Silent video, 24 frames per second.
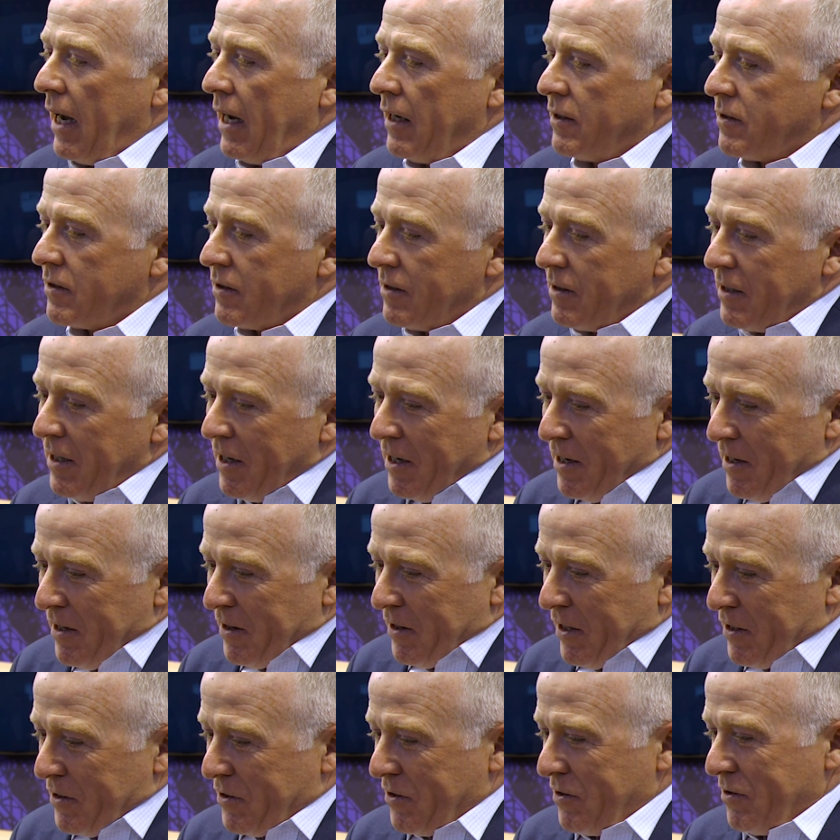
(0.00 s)
as a,
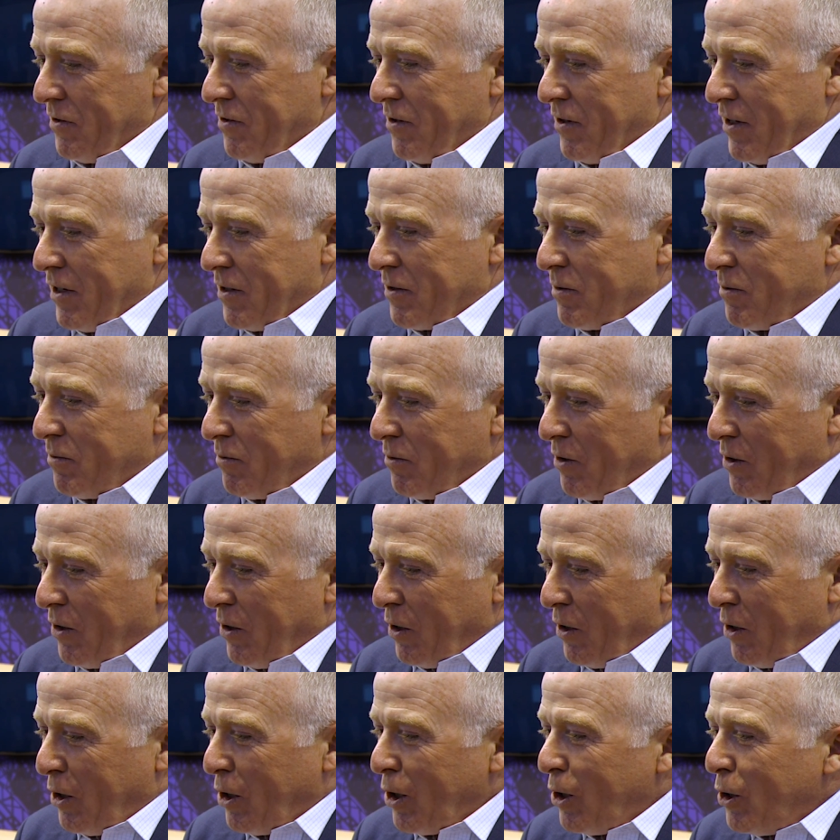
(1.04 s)
this, this
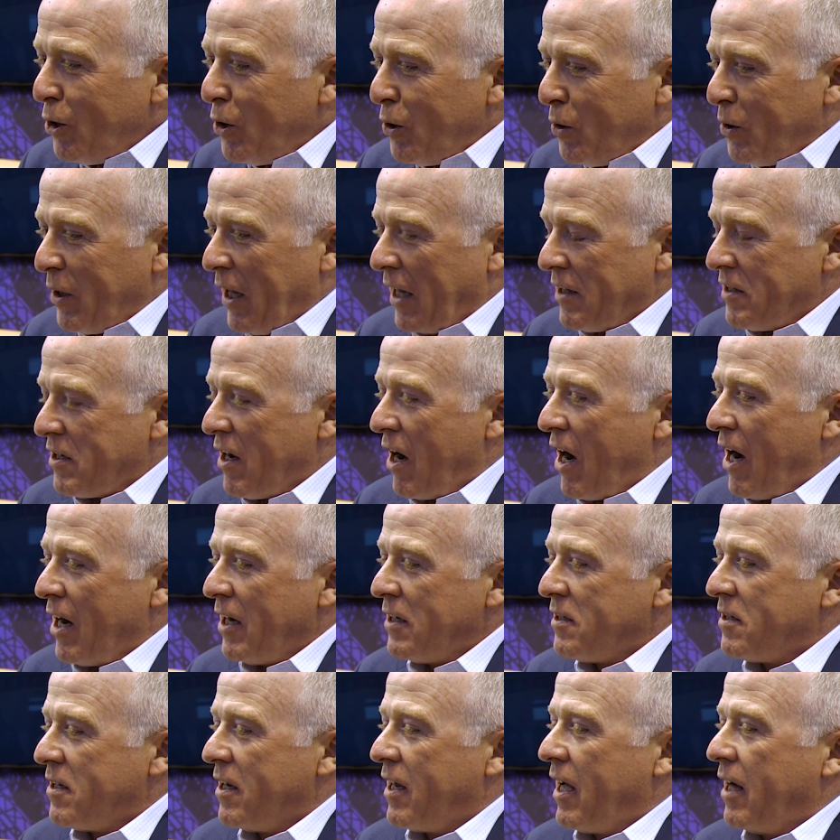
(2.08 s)
glue that
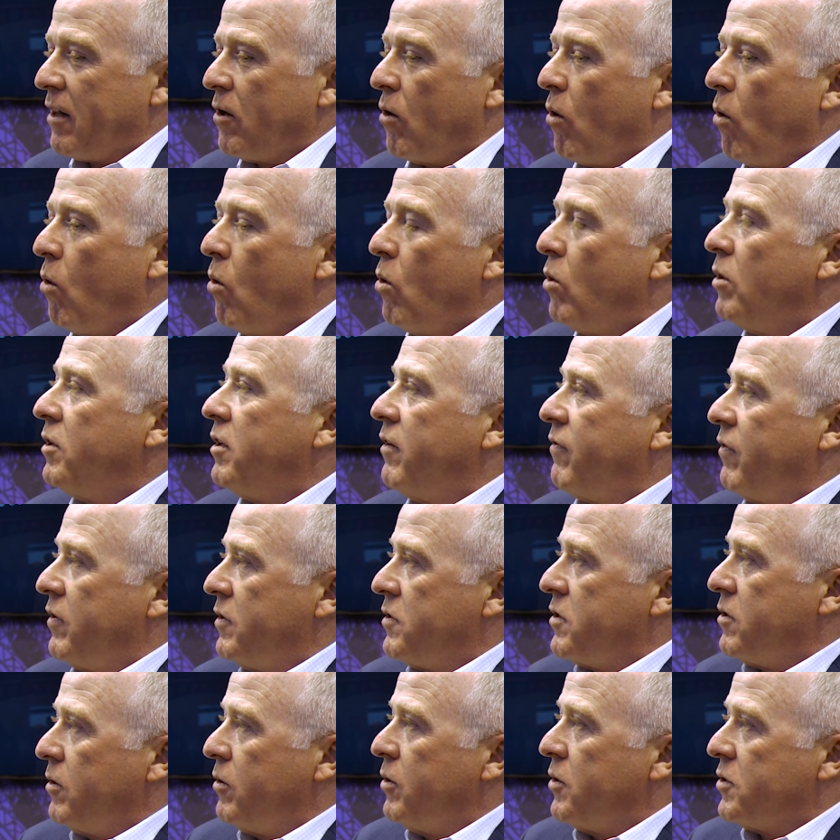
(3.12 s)
ties together all
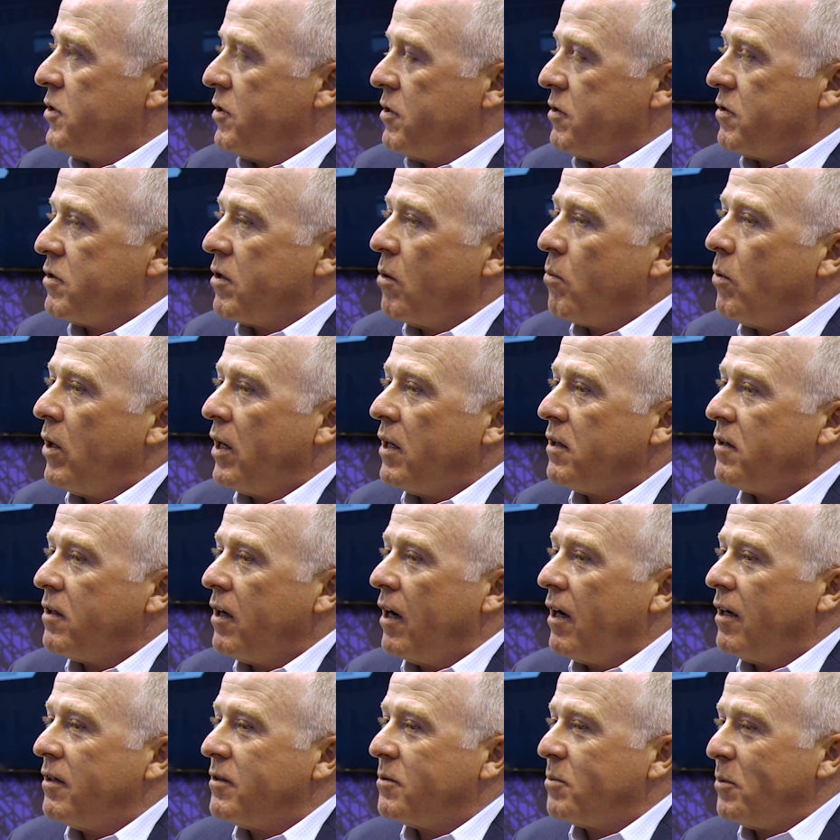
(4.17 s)
different solutions. So what it
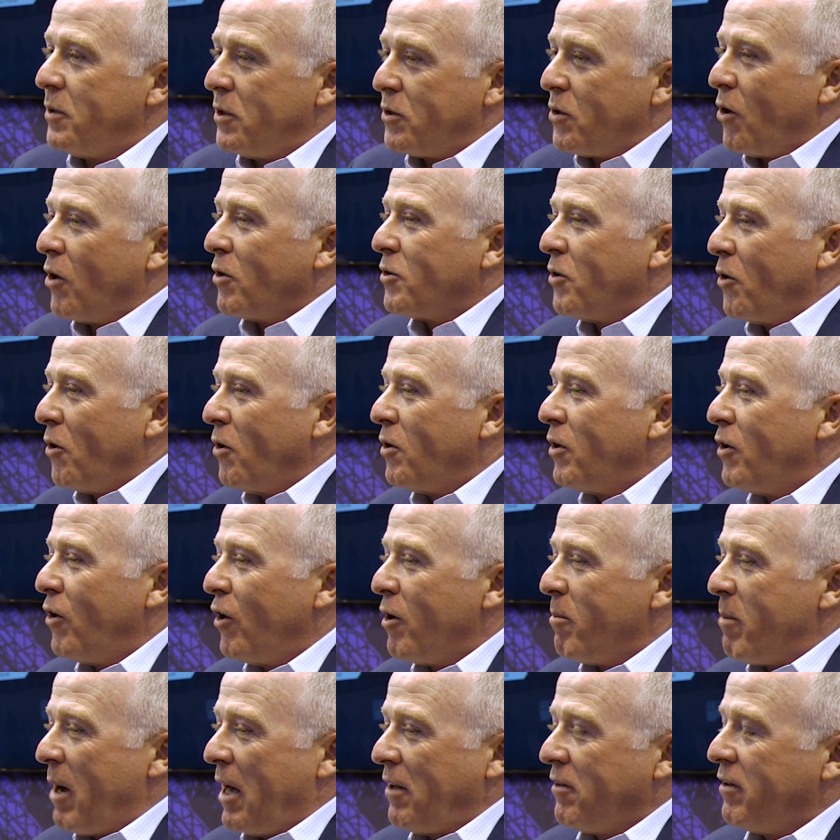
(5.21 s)
does, we talked
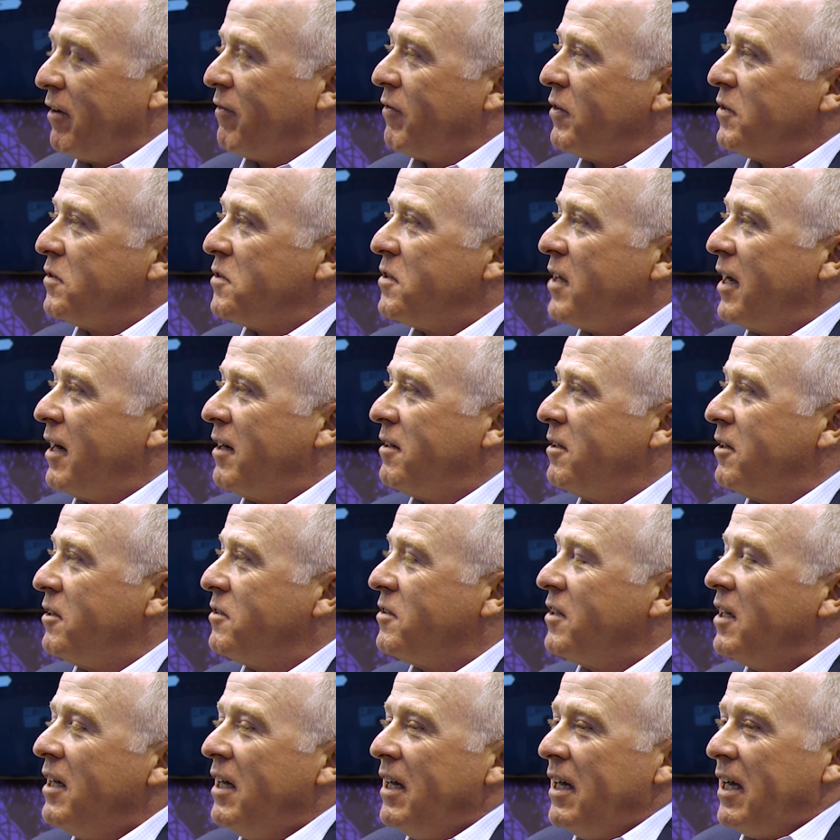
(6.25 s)
earlier about different
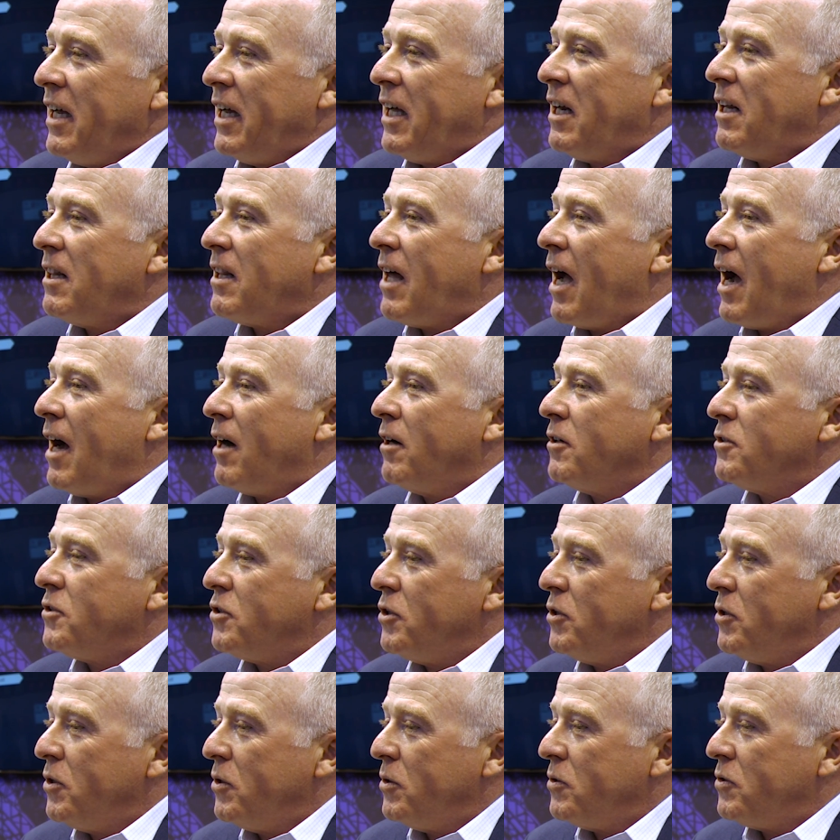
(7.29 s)
standards, it allows
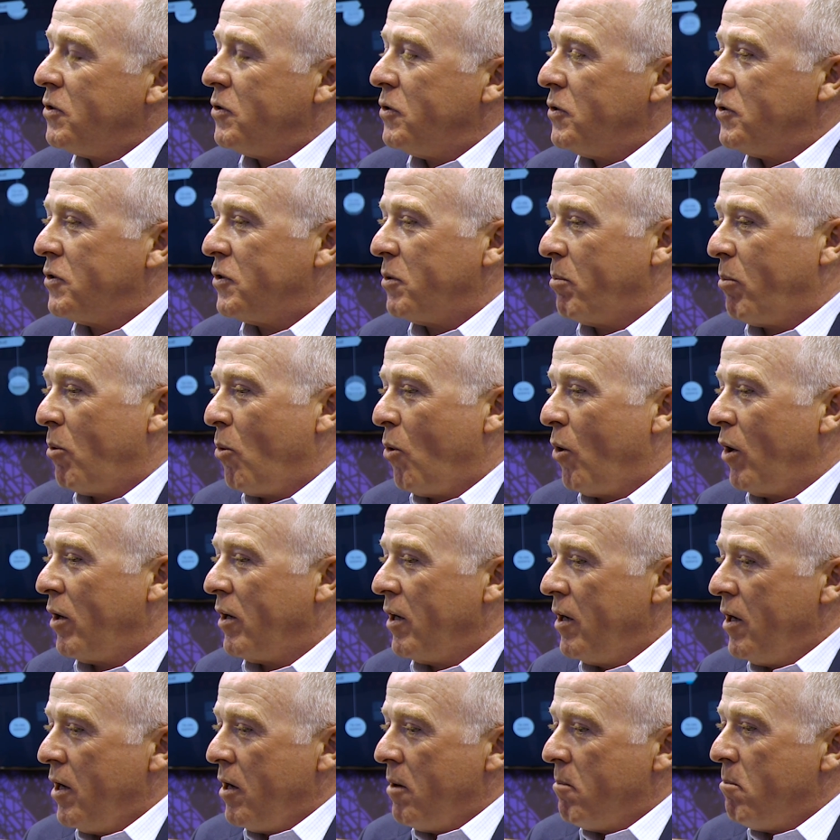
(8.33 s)
you to support
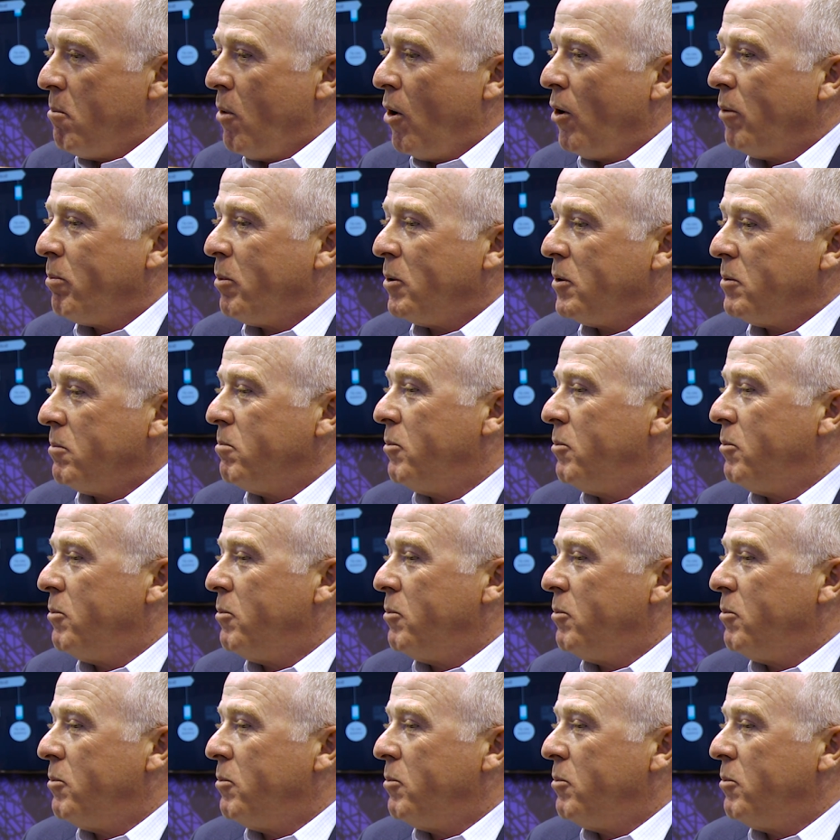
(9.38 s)
multiple,